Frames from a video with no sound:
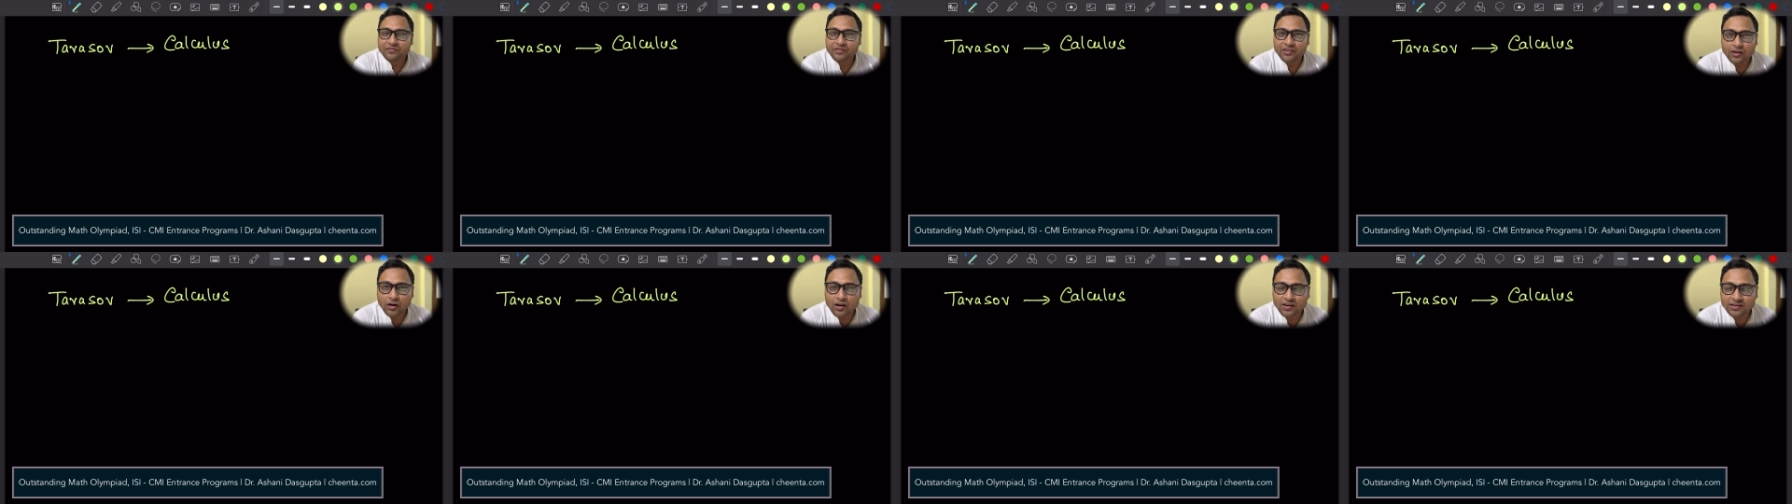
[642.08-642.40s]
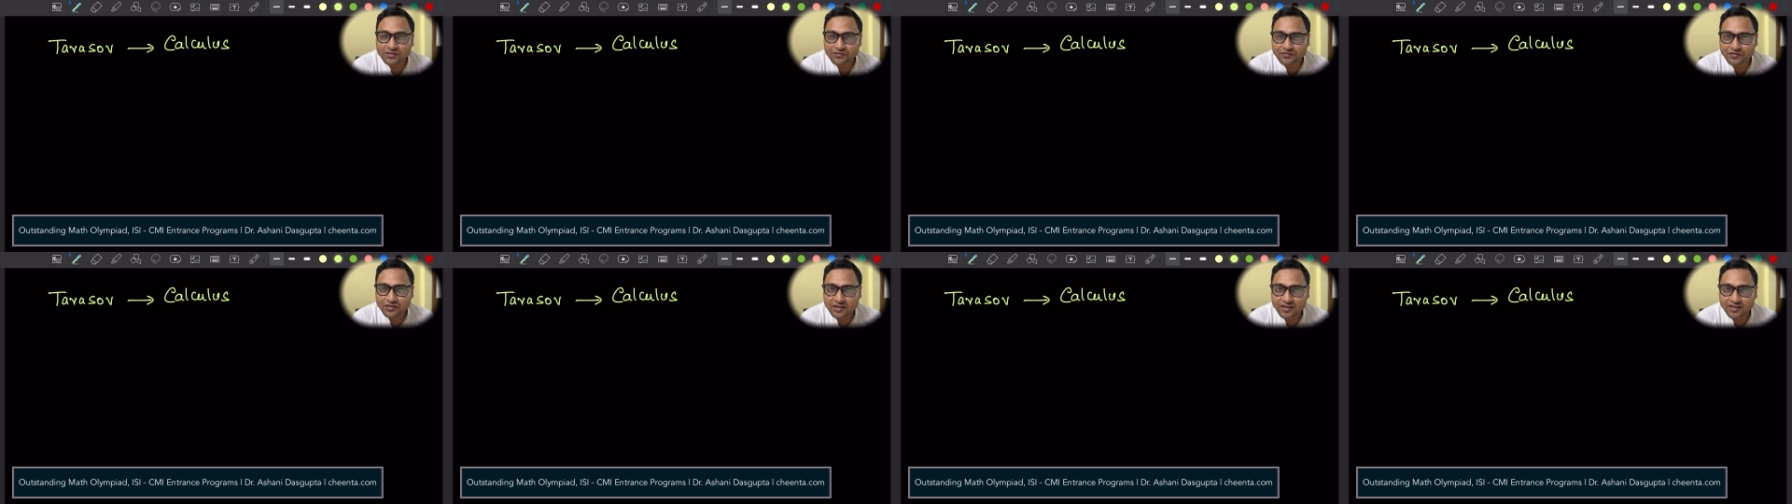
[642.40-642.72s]

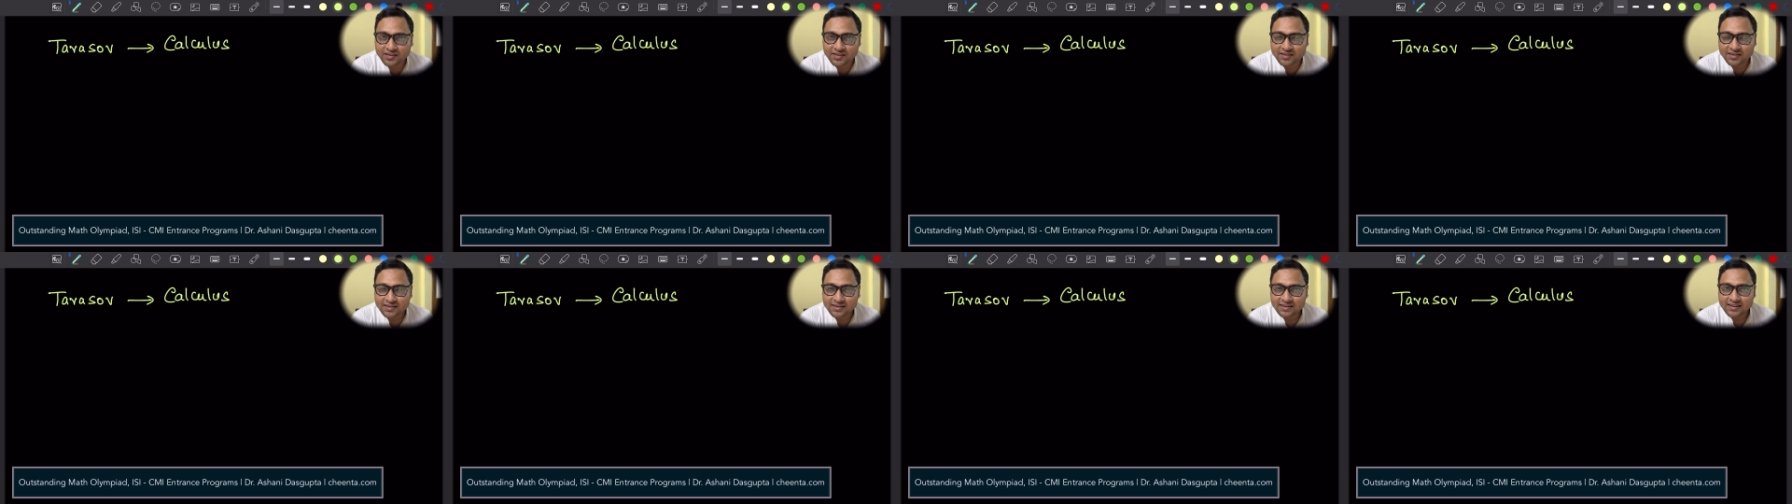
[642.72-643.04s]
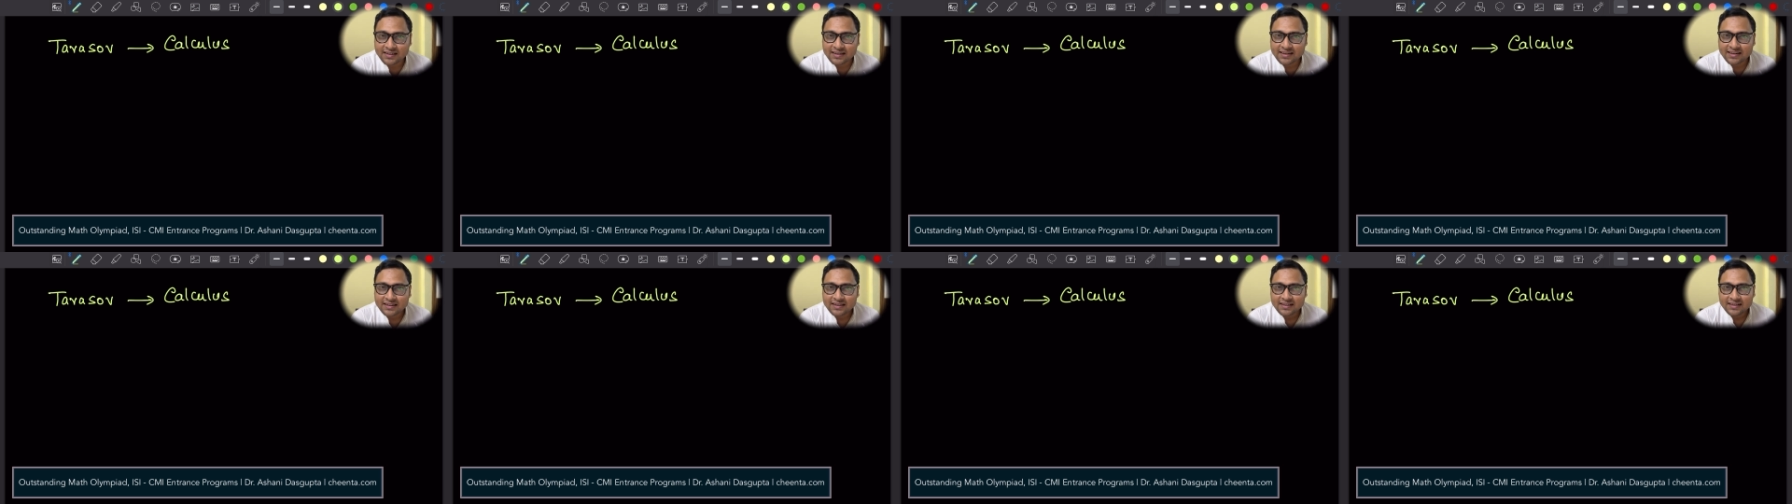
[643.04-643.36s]
philosophers.
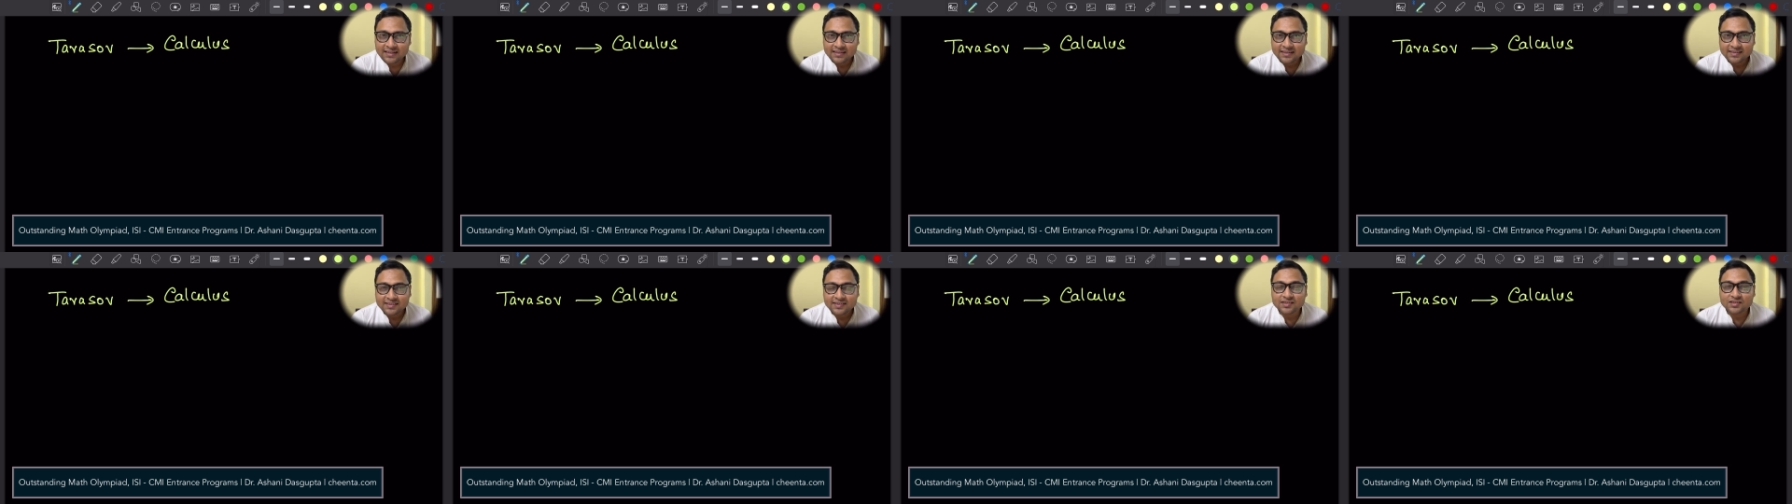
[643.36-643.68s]
This